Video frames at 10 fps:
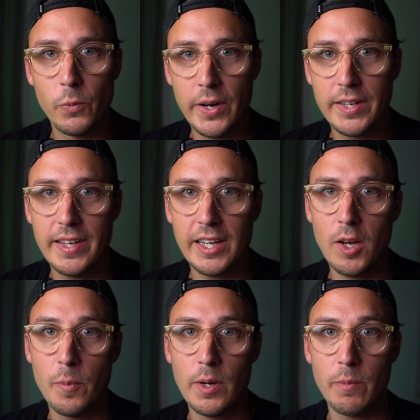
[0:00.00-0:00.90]
when they
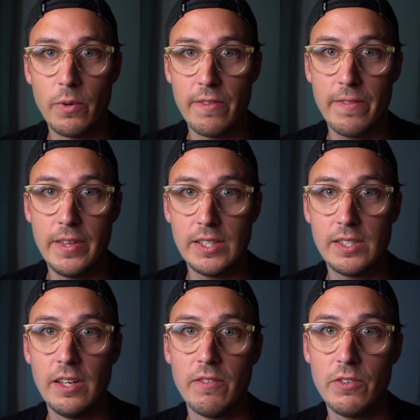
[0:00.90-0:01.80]
come up with this
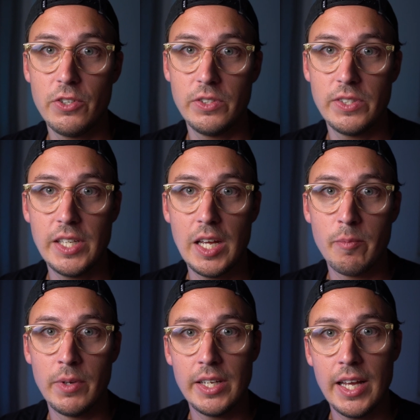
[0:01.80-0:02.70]
vision
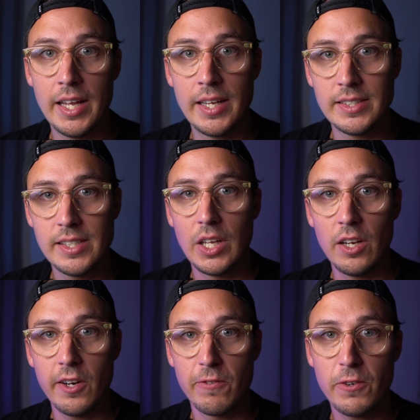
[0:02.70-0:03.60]
statement and a
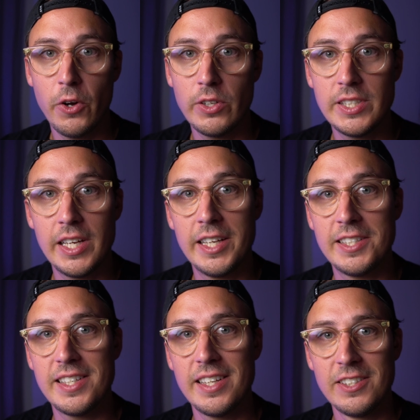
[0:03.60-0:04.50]
lot of content
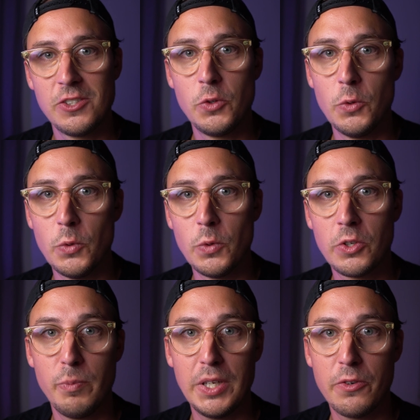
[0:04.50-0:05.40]
to
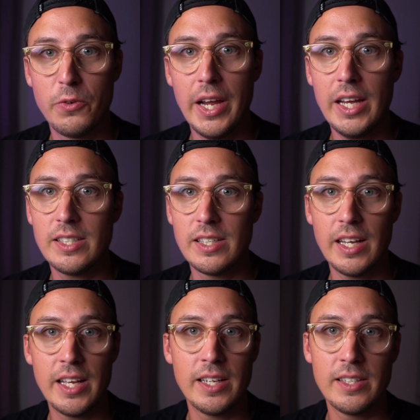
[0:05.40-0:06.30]
be created.
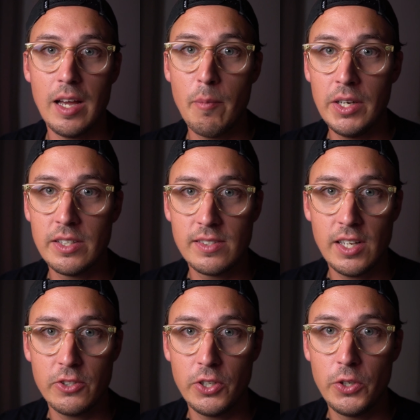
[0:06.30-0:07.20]
And I mean, it's
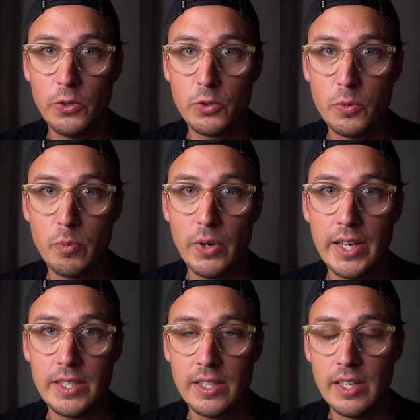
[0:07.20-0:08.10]
such a huge
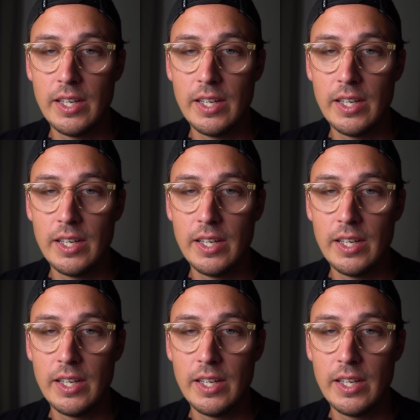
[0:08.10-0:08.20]
brand.